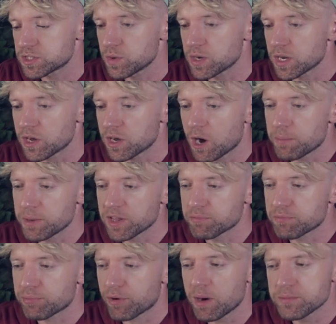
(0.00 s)
So we're going to copy
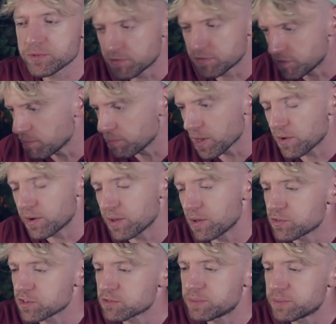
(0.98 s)
this prompt, or if we upload it,
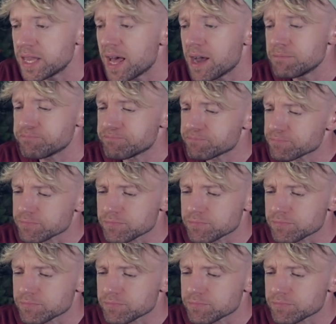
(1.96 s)
it'll just be there.